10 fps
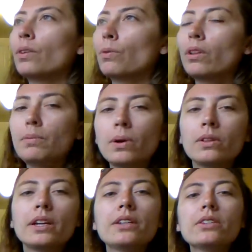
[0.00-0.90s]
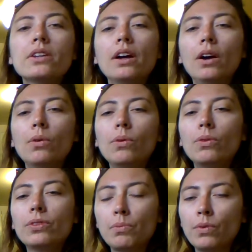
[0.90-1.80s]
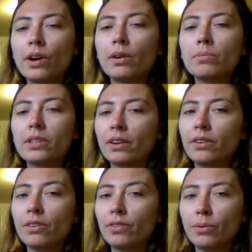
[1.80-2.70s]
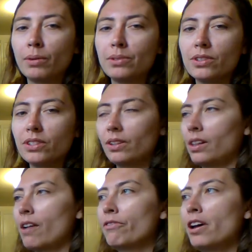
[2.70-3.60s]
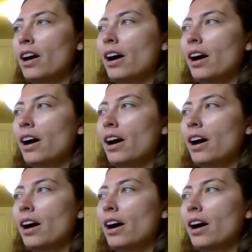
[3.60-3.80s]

roly-polies, some worms. I don't know if the worms are still alive.